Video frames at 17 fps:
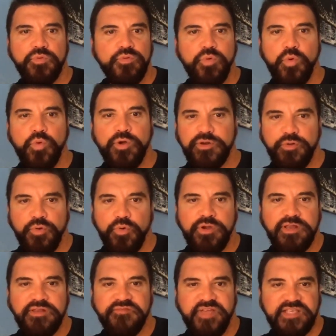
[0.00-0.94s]
who
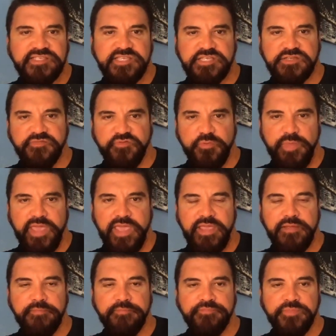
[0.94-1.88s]
can fix this for
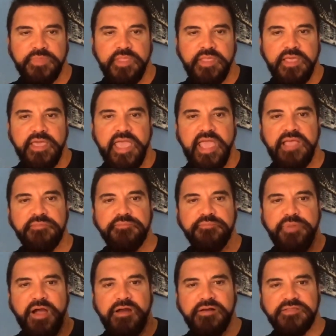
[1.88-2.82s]
me? And
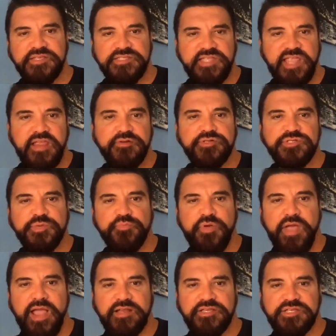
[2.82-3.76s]
part of the standards of
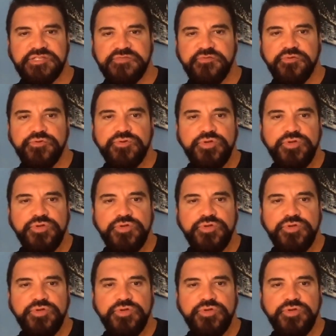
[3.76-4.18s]
practice for New